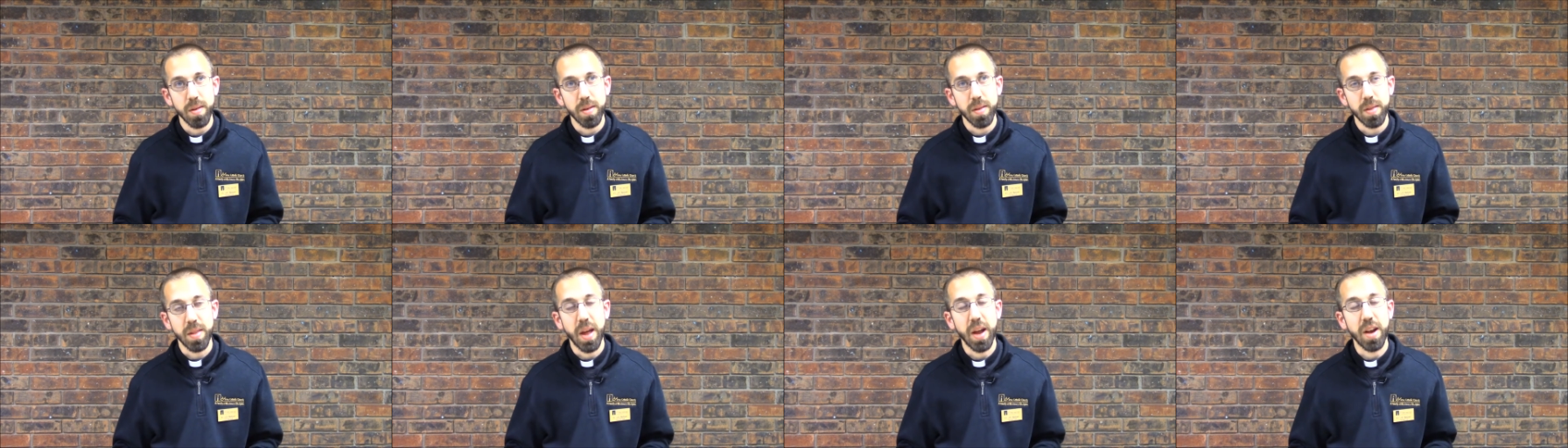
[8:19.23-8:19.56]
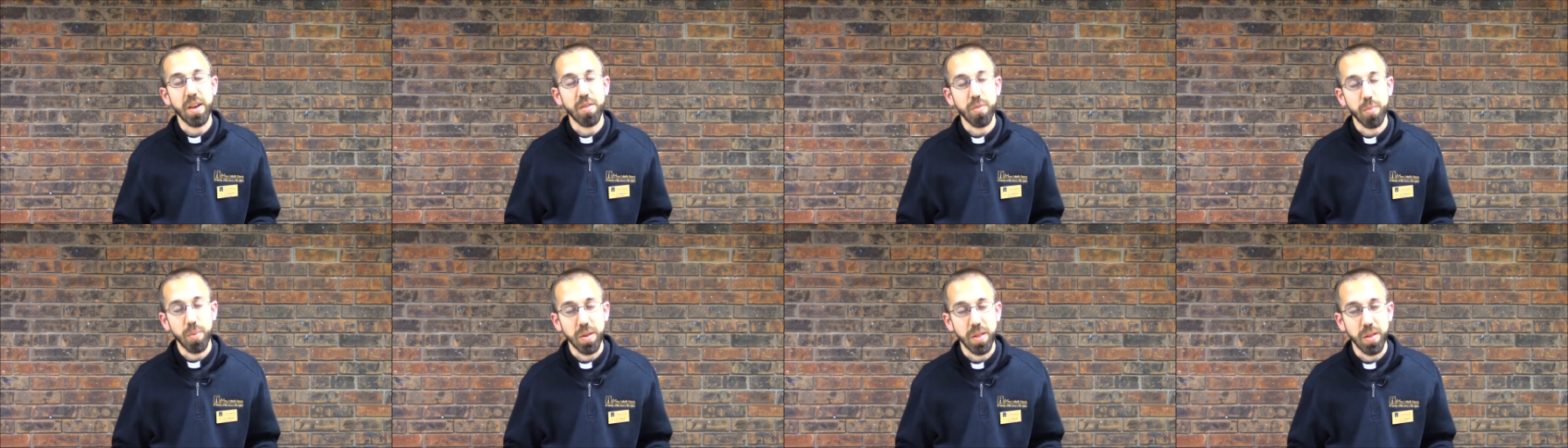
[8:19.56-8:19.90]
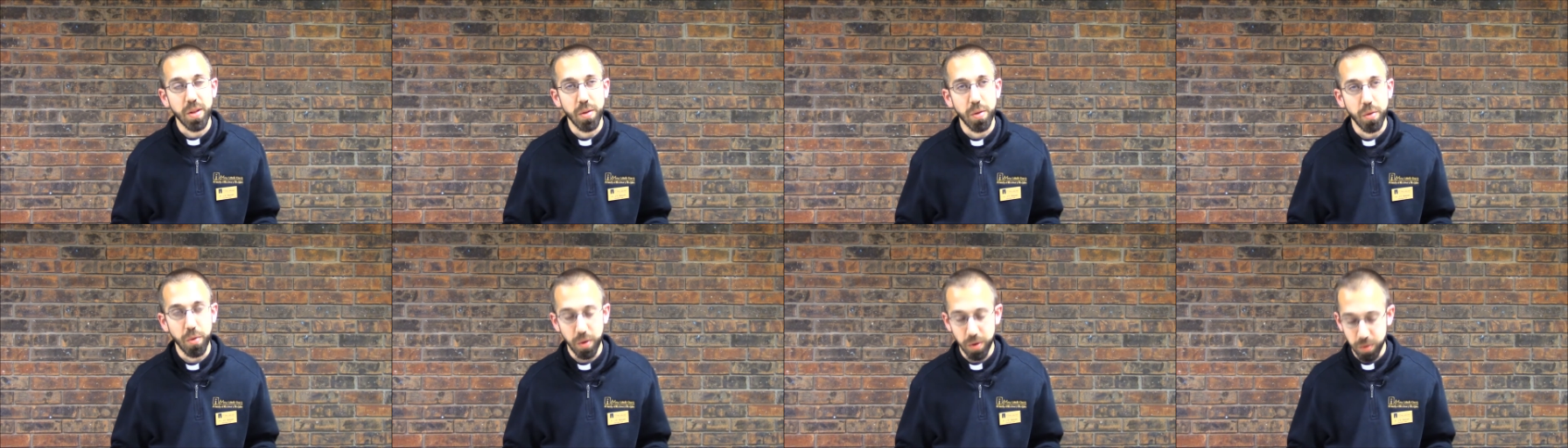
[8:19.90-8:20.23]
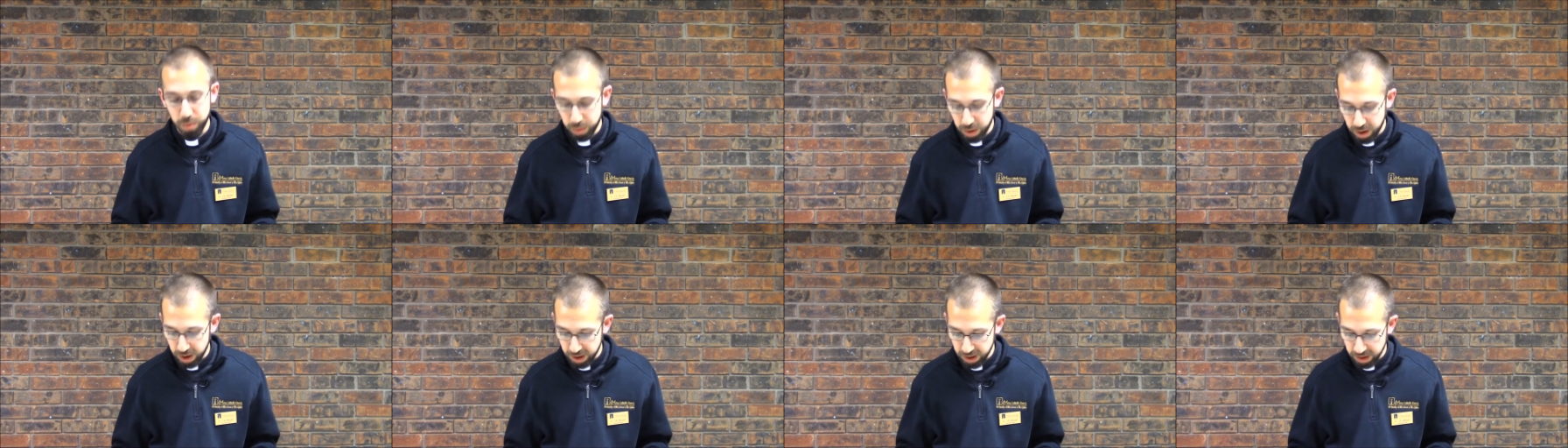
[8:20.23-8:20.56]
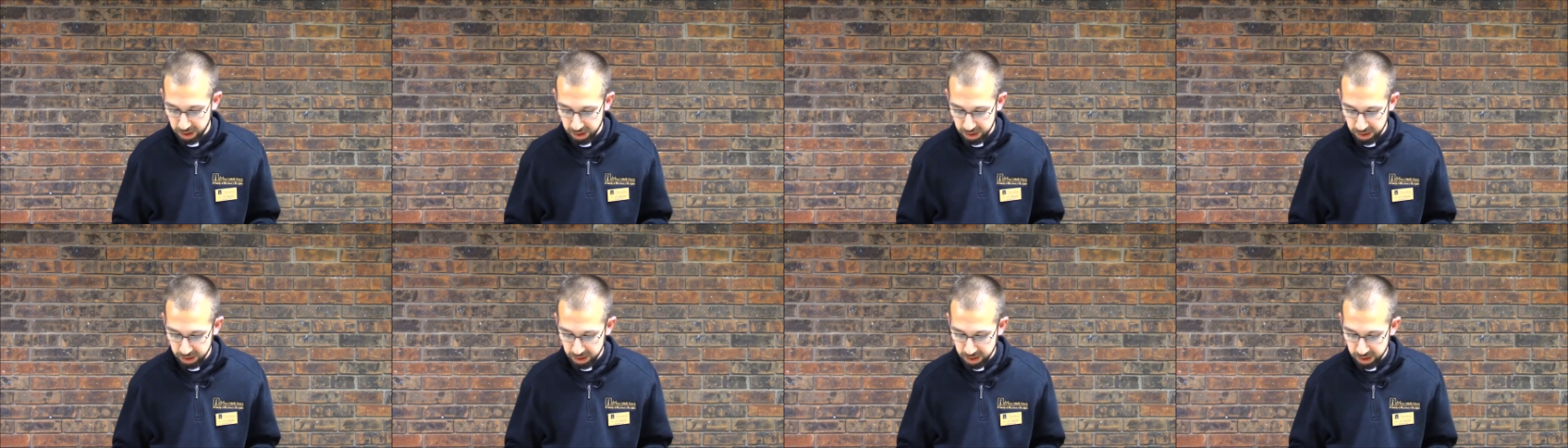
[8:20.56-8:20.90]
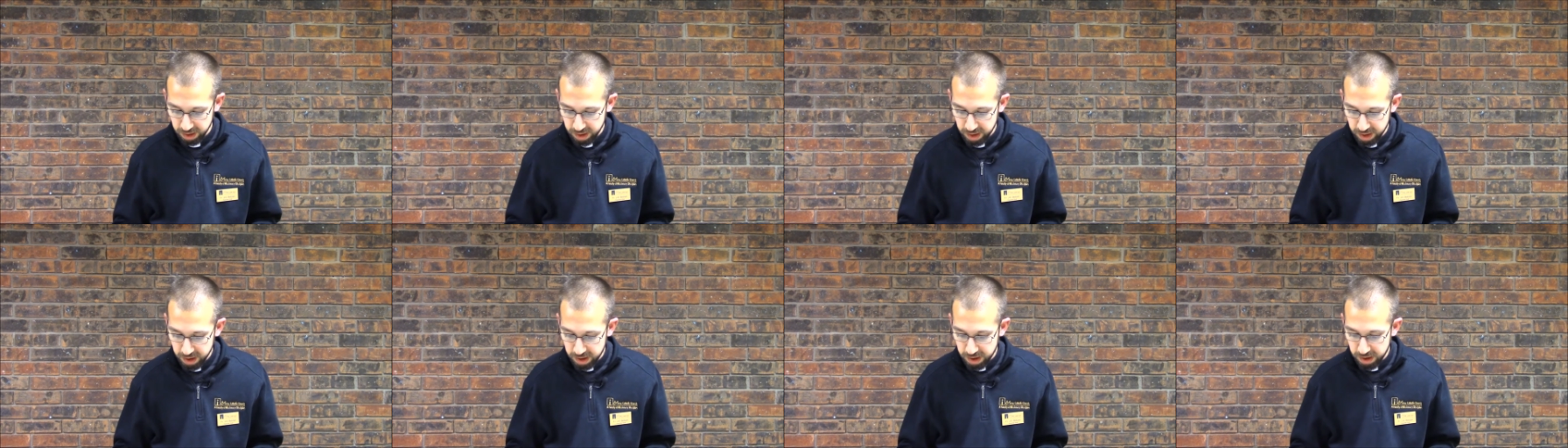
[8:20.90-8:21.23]
That's what the Lord wants.
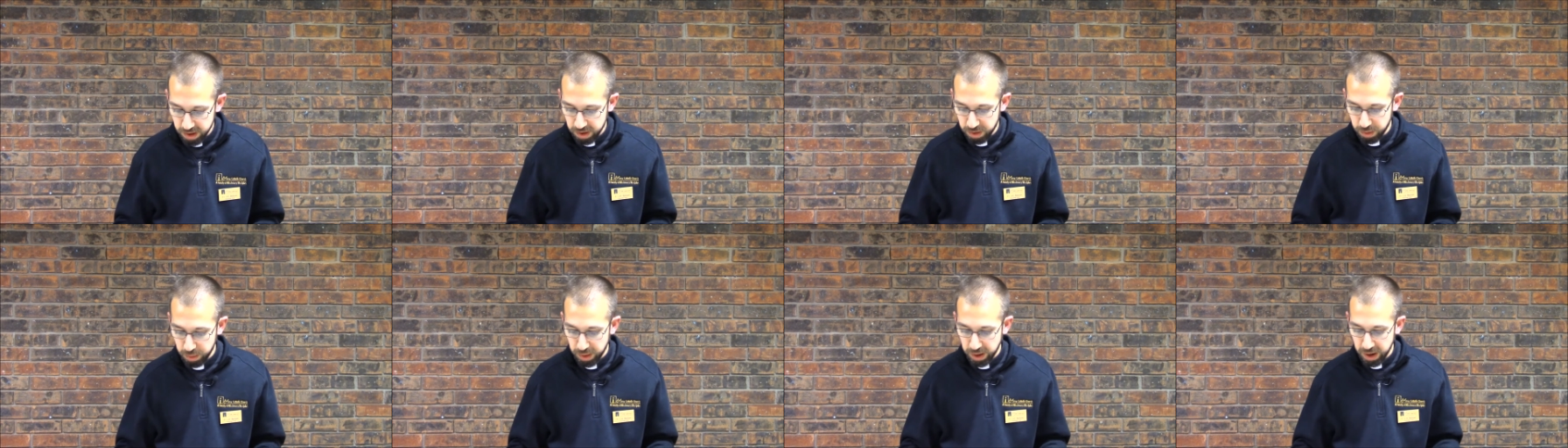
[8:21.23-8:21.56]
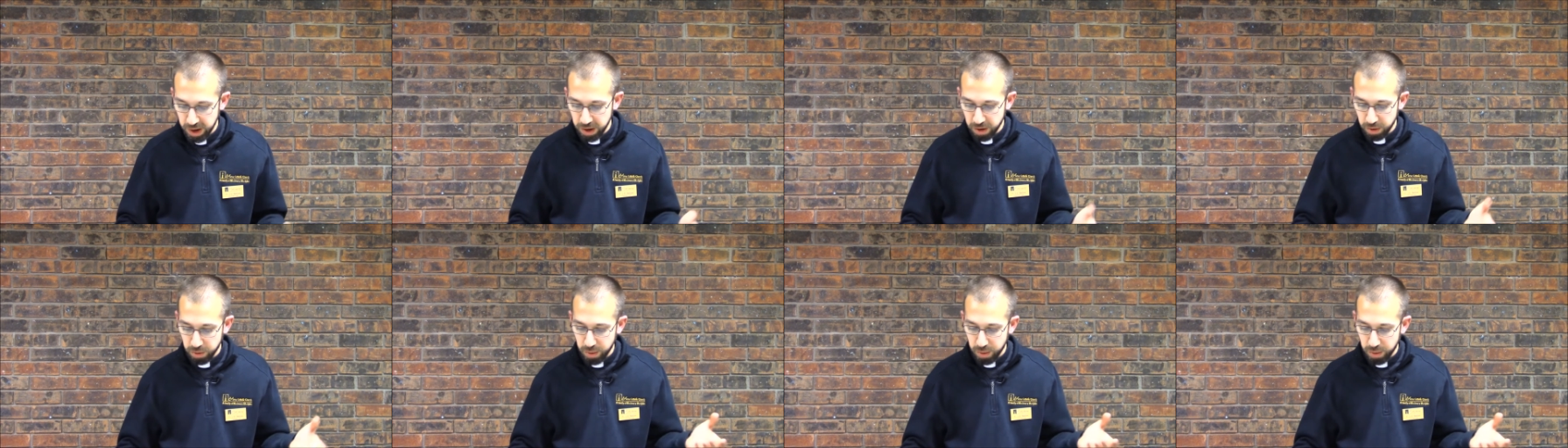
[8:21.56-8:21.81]
And so again,